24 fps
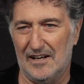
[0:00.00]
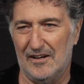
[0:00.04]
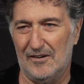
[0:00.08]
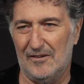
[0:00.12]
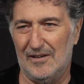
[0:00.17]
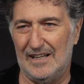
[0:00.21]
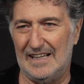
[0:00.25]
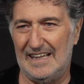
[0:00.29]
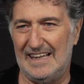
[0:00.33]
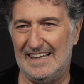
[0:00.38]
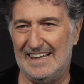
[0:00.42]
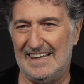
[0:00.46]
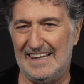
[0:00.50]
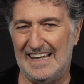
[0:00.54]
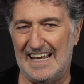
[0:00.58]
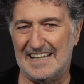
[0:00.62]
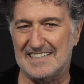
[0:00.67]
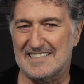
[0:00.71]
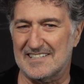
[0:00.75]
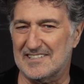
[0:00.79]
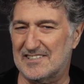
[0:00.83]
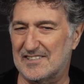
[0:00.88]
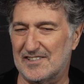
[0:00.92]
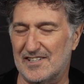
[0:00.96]
Well,
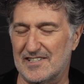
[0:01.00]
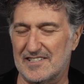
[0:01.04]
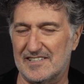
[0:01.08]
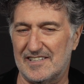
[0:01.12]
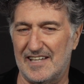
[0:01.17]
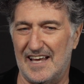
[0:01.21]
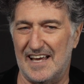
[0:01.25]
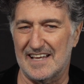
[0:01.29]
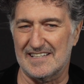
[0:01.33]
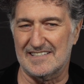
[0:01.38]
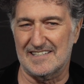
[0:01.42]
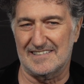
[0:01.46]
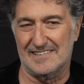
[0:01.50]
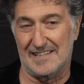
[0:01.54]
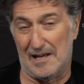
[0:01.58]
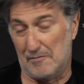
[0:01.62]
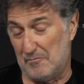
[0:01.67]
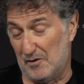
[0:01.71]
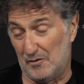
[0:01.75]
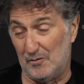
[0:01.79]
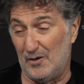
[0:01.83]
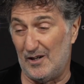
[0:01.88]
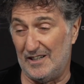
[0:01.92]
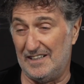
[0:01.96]
Lexus just has,
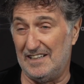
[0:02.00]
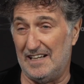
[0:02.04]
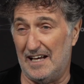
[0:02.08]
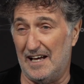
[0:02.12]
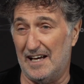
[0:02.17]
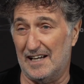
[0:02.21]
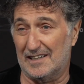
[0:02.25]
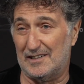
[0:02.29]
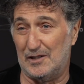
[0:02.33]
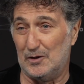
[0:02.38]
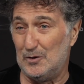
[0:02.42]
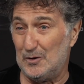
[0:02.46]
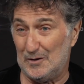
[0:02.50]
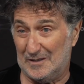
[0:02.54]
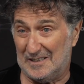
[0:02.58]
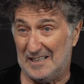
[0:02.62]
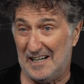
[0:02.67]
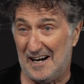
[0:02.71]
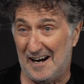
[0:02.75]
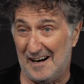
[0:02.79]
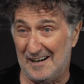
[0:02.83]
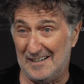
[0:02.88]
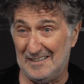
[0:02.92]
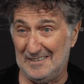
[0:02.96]
number one, a cool
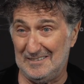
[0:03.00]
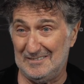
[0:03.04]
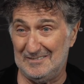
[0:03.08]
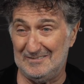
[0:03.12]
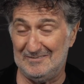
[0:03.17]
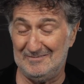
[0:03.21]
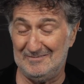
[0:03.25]
car